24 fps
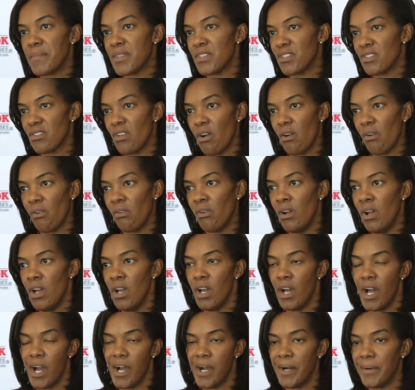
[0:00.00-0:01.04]
And so
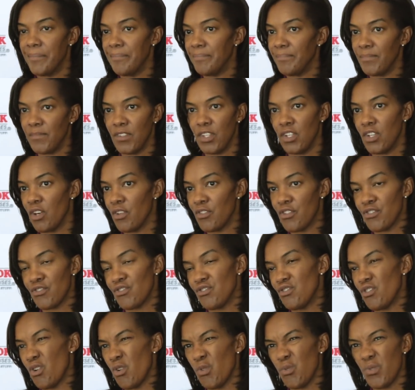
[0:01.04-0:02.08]
you know, there's
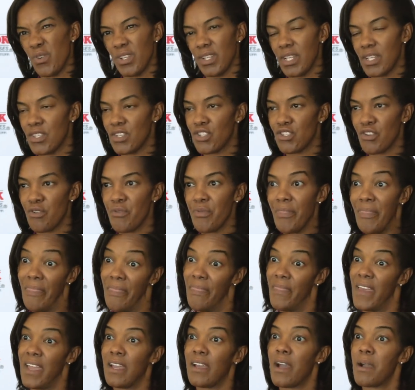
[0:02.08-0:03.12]
no really certain
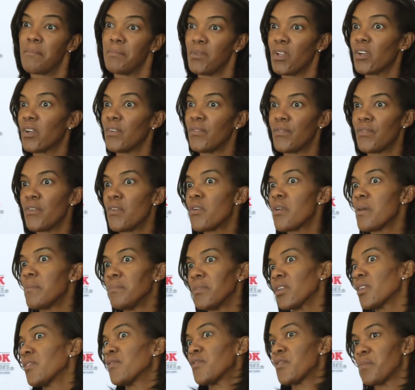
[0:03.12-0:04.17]
thing I'm looking for. I'm
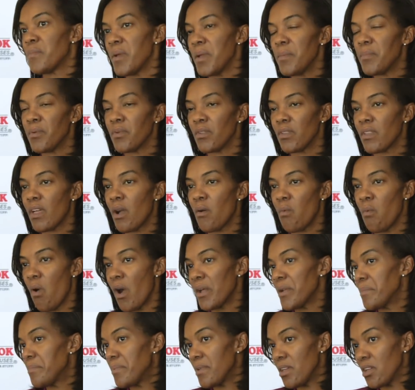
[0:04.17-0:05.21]
looking for people that
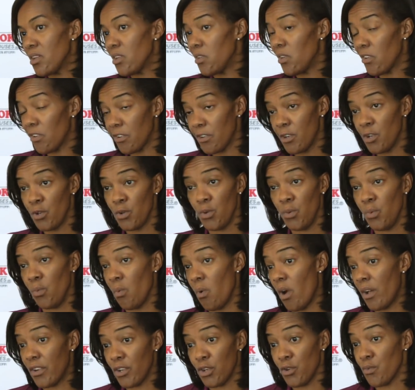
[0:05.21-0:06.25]
want to be here, who
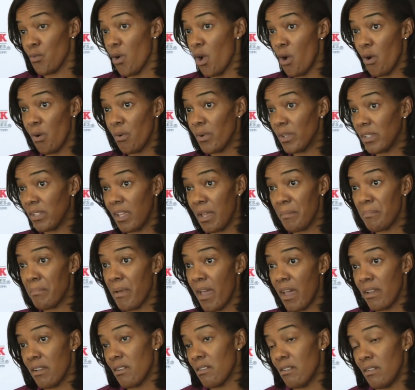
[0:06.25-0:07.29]
want to grow and get
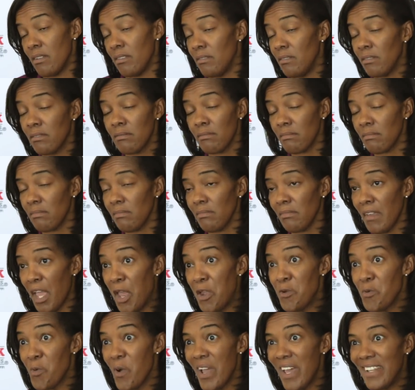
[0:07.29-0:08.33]
better and,
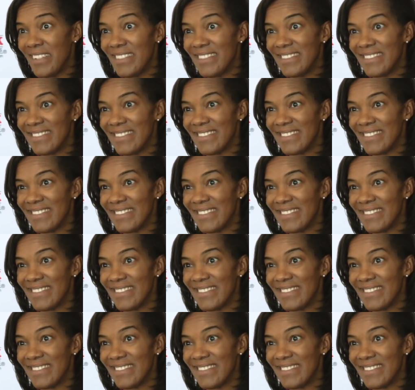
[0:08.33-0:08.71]
and win.